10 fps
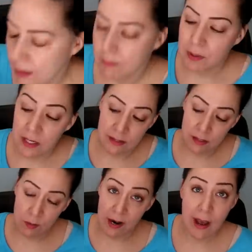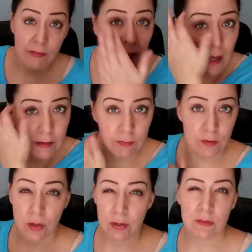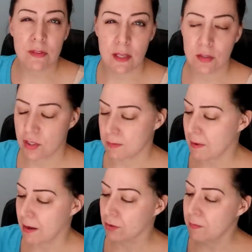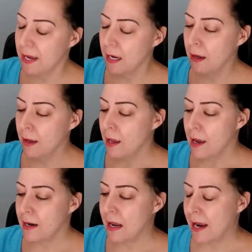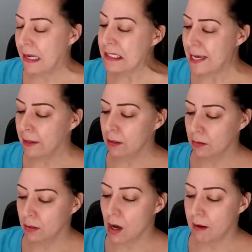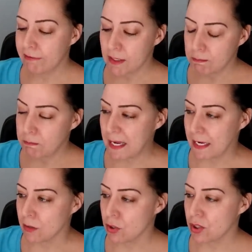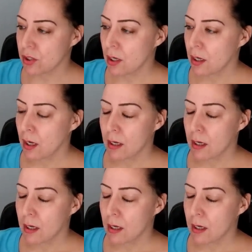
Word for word: Because um, that's where I have a lot of nerves that just bother me. And Ann Taylor Loft Beach,